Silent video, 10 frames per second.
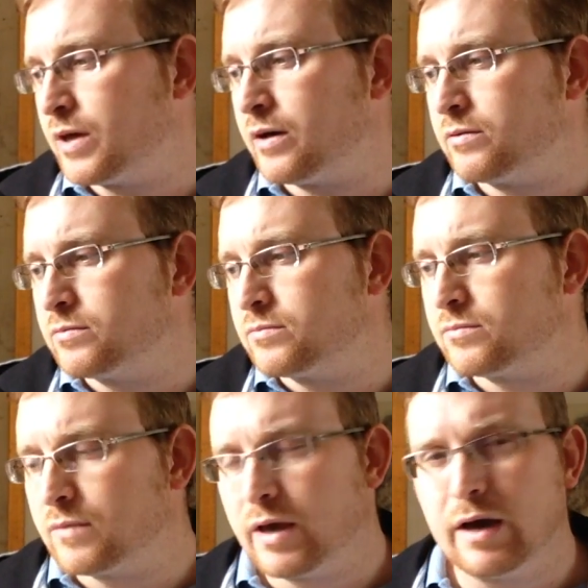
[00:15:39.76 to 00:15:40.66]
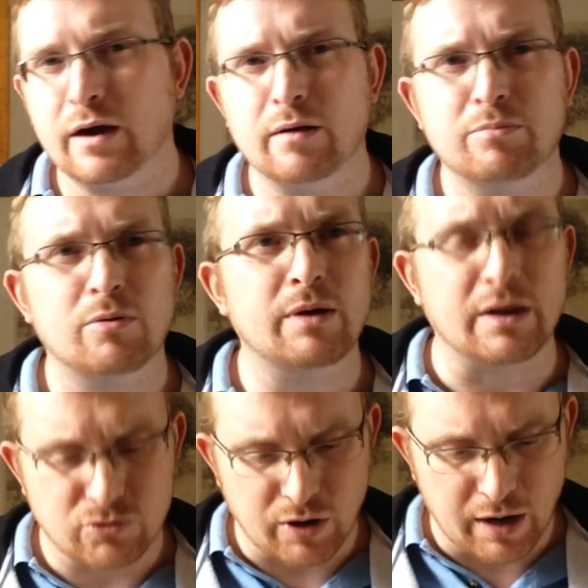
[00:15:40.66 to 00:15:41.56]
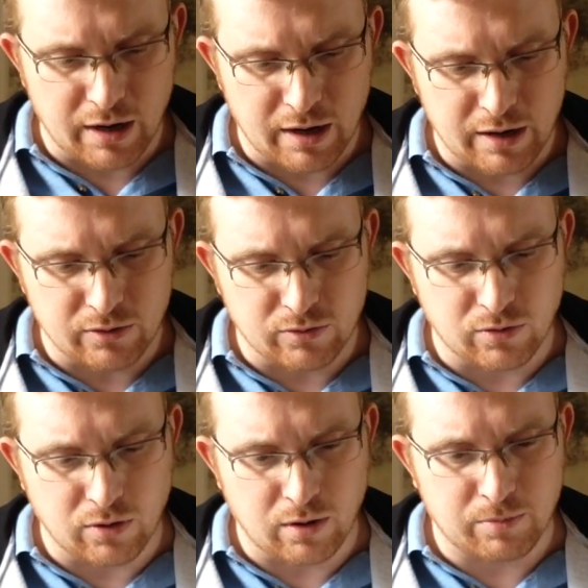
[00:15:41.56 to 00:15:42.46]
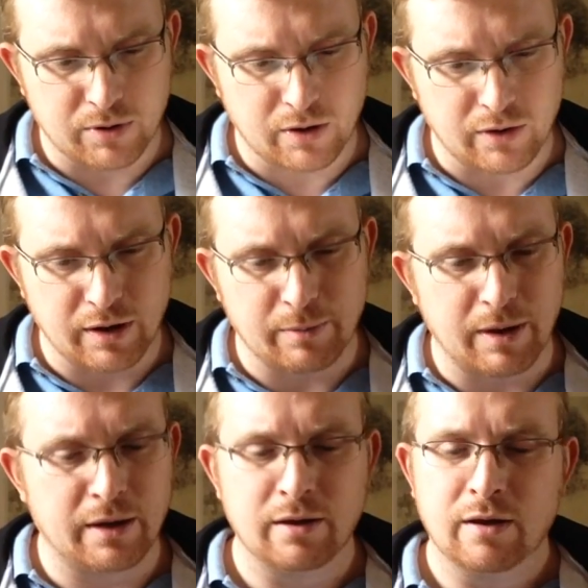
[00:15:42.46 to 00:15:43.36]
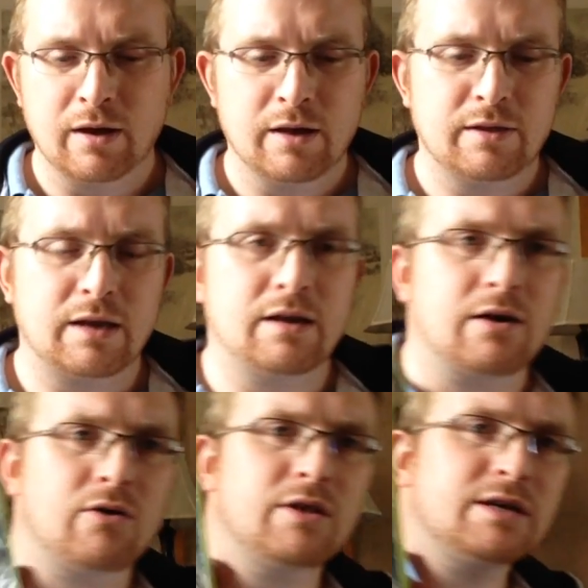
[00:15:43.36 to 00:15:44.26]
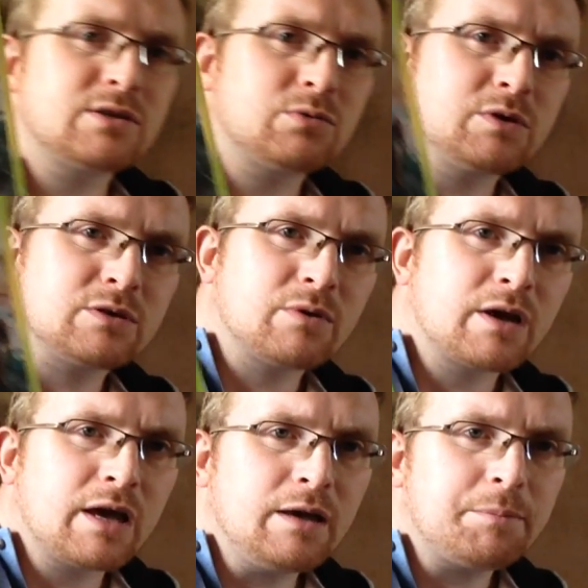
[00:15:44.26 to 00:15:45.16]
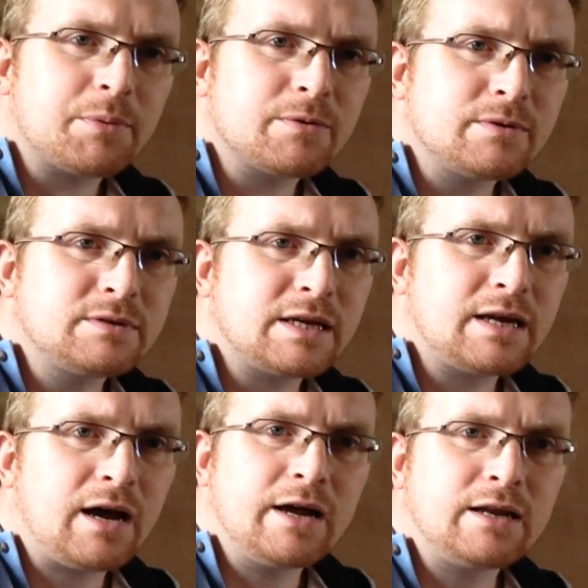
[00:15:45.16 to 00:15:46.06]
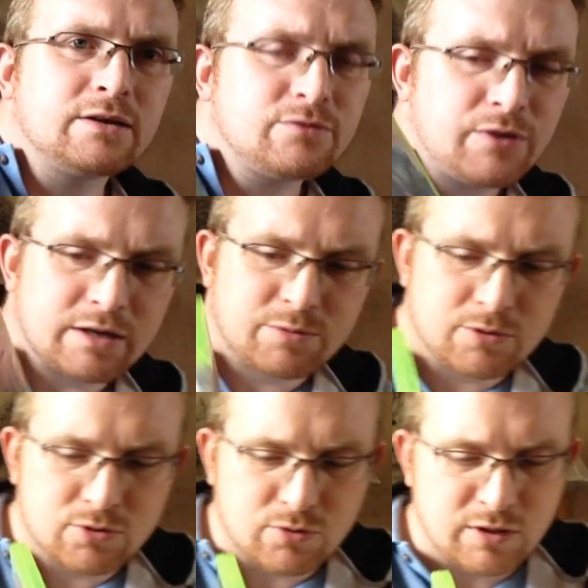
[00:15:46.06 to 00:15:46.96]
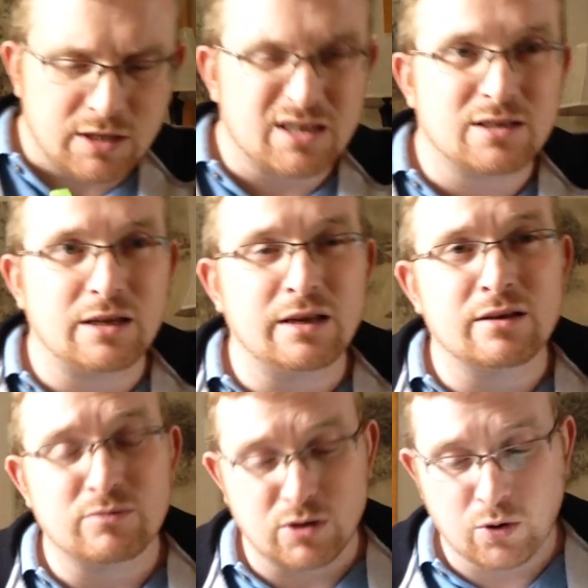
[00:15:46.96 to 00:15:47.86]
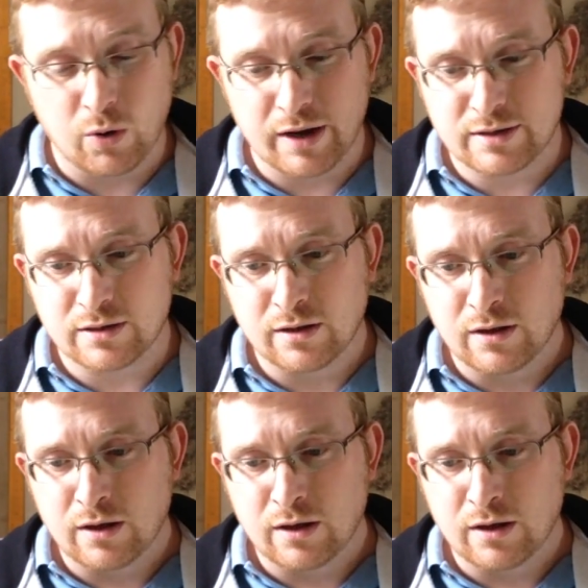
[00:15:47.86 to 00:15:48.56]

that'll probably get traded in, or I'll put it on eBay. Then I got this, which I'm going to keep. Dead Island for the Xbox 360. It was £1.